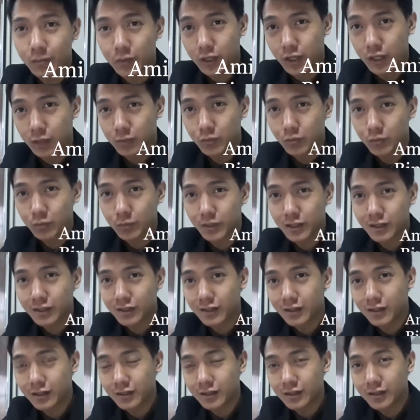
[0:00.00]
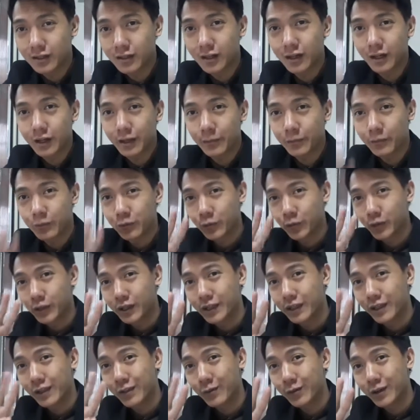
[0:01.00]
bin Abu Bakar. I'm
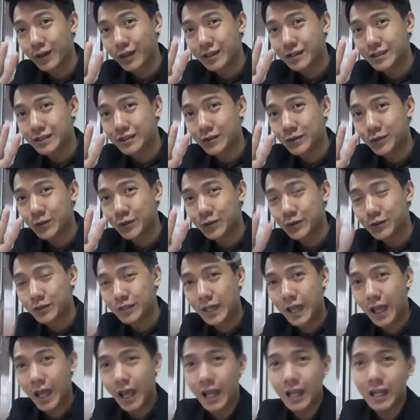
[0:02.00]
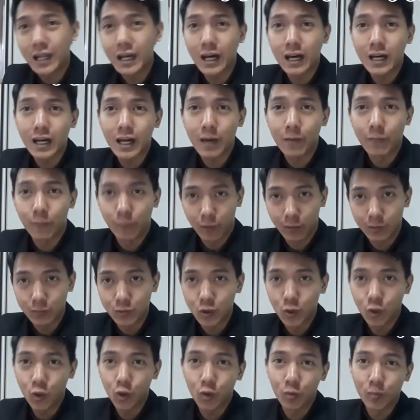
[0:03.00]
23 years old and I am from
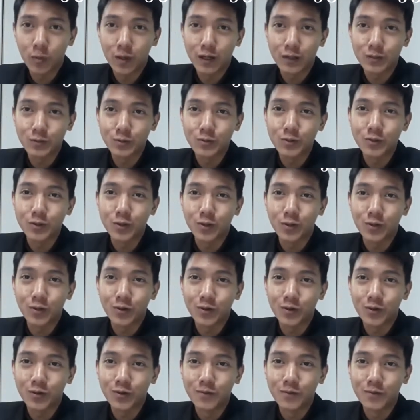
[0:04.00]
Johor Bahru, Johor.